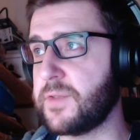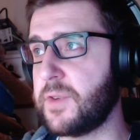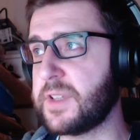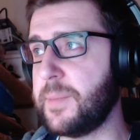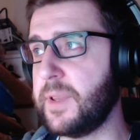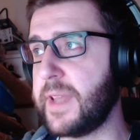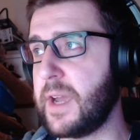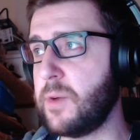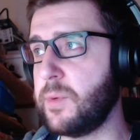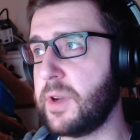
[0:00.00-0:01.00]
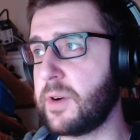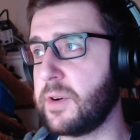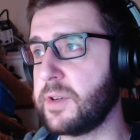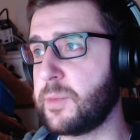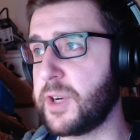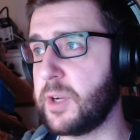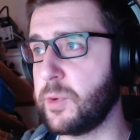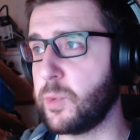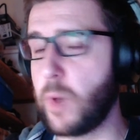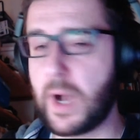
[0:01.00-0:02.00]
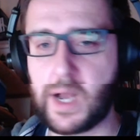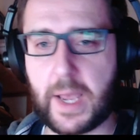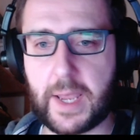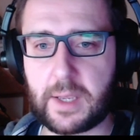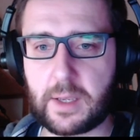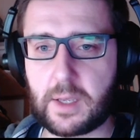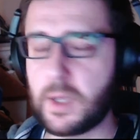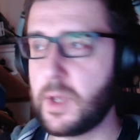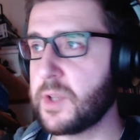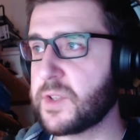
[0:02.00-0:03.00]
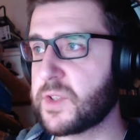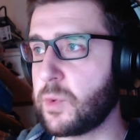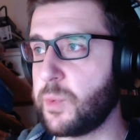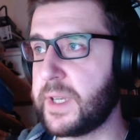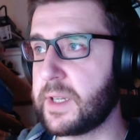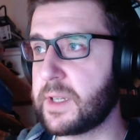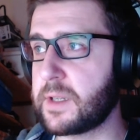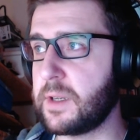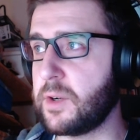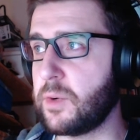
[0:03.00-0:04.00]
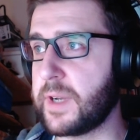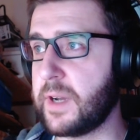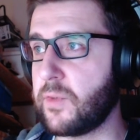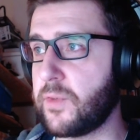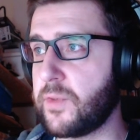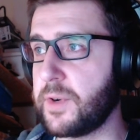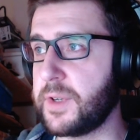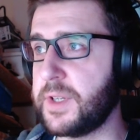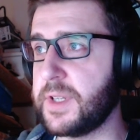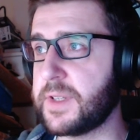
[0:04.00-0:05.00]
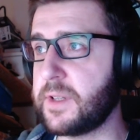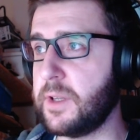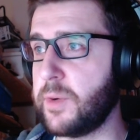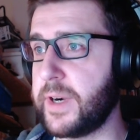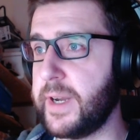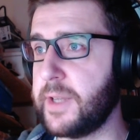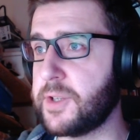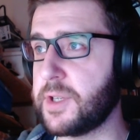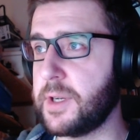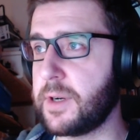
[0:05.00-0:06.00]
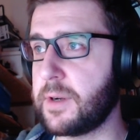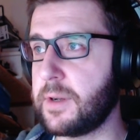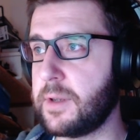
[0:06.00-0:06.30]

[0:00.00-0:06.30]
For example, now we are already working with Y, so we can go now for this lower edge here,